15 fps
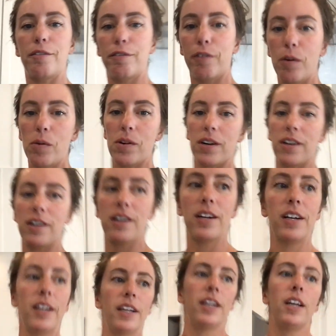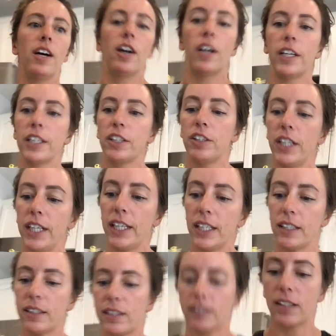for our
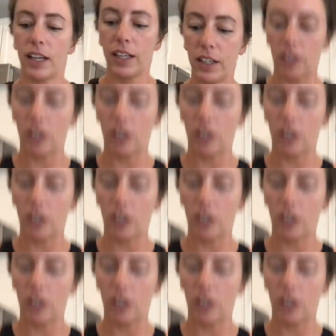ingredients. I